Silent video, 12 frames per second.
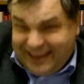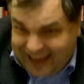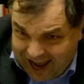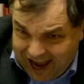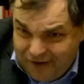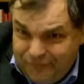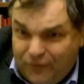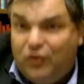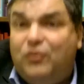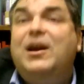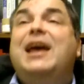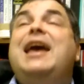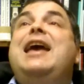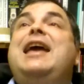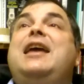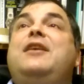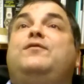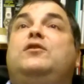careful
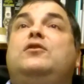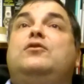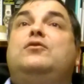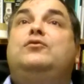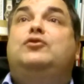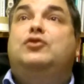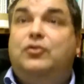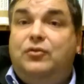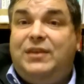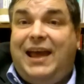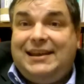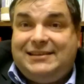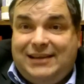if you do that.